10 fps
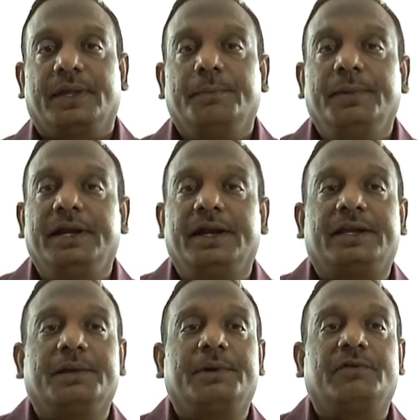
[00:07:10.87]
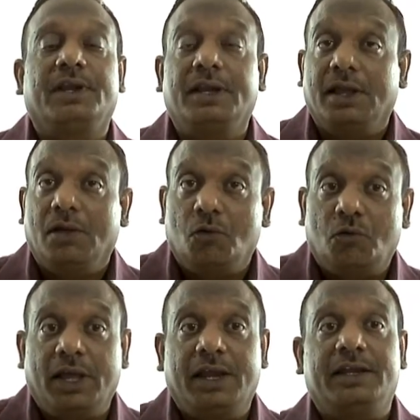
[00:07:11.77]
mediating between
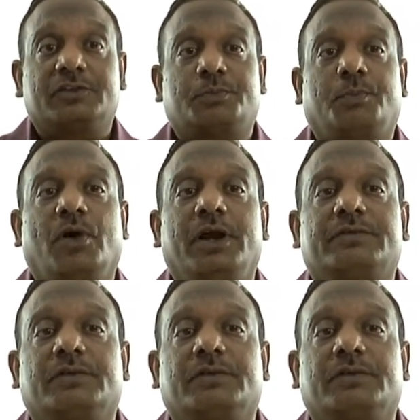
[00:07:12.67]
various points